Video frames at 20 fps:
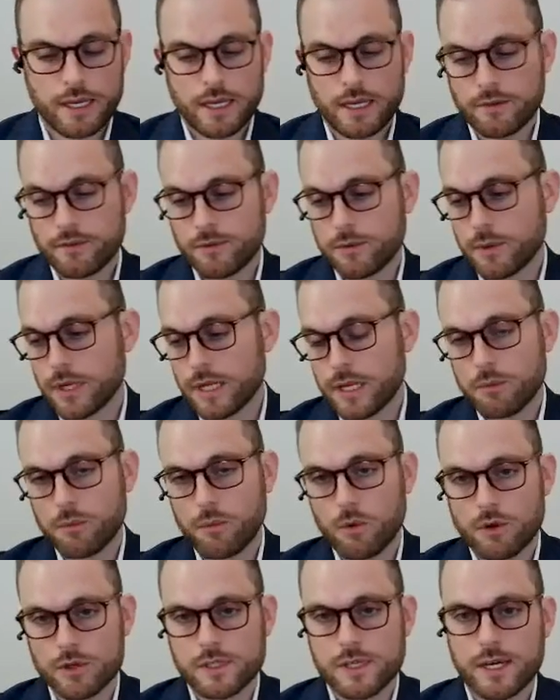And if you want to get
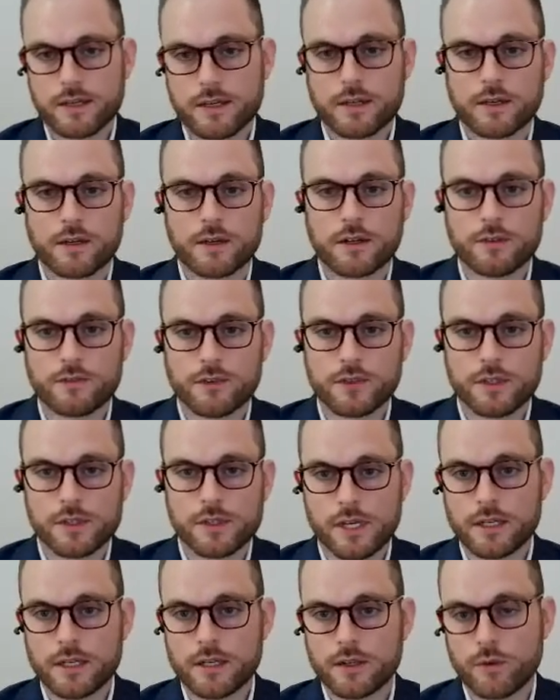more technical, if you
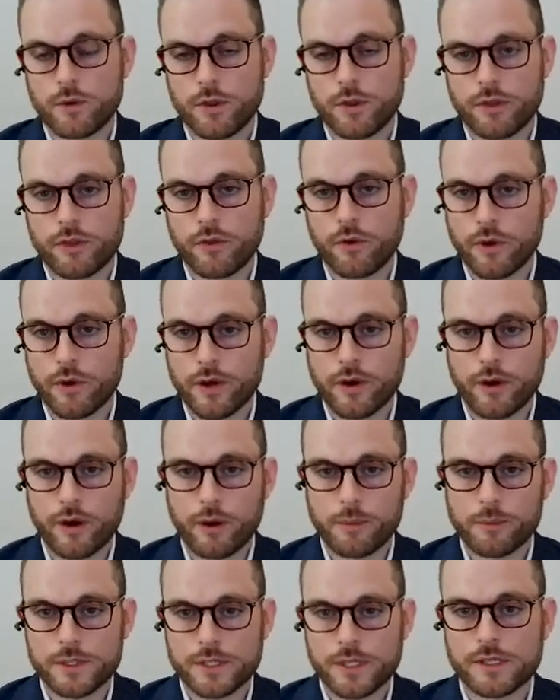decide to do a 30-year
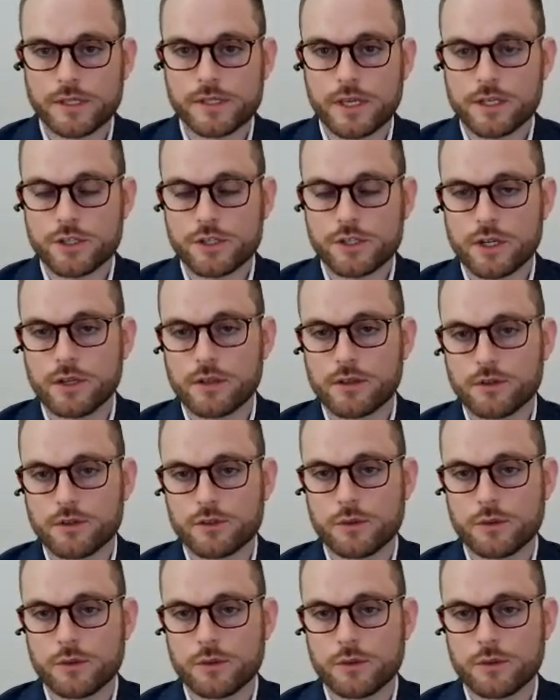amortization,